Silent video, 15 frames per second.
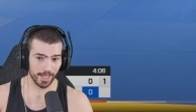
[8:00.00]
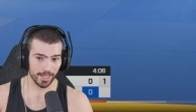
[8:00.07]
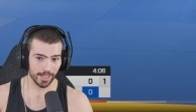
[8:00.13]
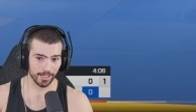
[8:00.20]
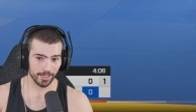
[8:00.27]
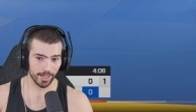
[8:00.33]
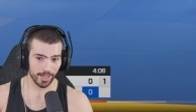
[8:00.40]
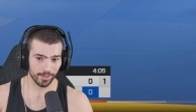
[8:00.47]

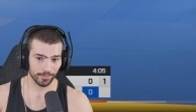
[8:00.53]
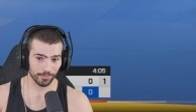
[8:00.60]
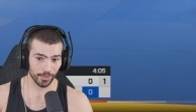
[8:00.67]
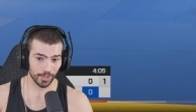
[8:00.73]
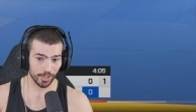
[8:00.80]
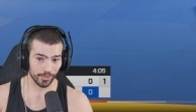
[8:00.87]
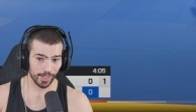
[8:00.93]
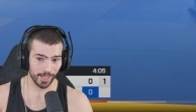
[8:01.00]
had gotten in
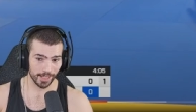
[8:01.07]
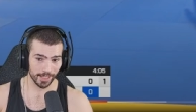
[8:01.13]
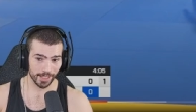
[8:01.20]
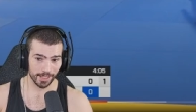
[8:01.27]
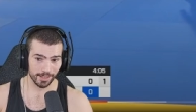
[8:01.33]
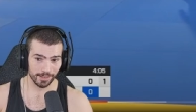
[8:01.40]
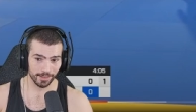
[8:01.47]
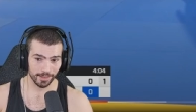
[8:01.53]
front of your head
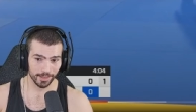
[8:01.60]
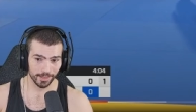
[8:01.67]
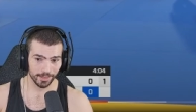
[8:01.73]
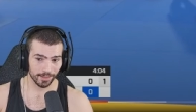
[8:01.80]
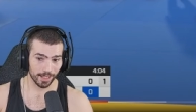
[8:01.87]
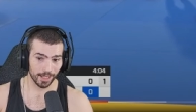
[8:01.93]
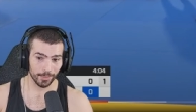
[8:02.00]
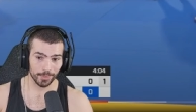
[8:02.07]
again,
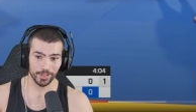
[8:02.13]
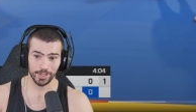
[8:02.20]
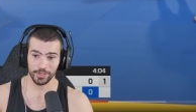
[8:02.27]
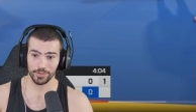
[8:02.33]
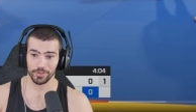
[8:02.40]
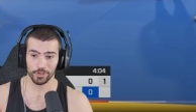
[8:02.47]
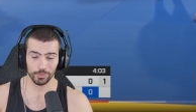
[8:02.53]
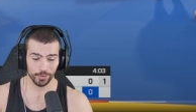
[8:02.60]
I would tell
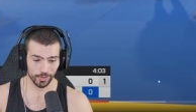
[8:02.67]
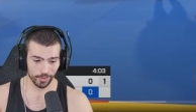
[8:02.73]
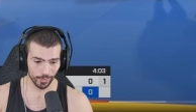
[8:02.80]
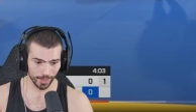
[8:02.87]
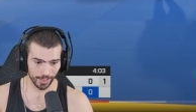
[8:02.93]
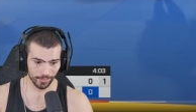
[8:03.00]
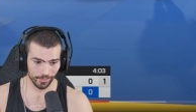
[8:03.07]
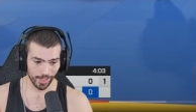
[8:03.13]
you to switch to a
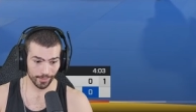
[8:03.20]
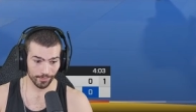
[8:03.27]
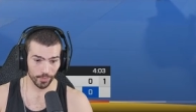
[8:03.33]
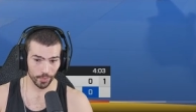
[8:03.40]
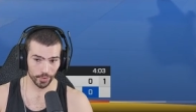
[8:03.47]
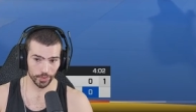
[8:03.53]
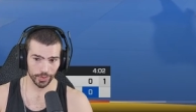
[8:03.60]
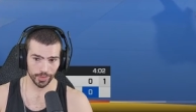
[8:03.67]
leg drag
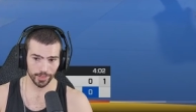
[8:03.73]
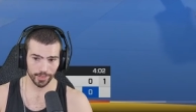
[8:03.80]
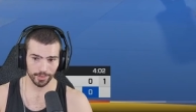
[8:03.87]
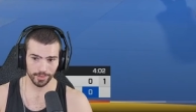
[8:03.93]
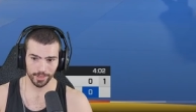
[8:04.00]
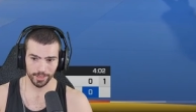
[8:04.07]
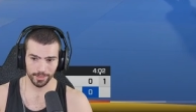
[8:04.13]
for sure.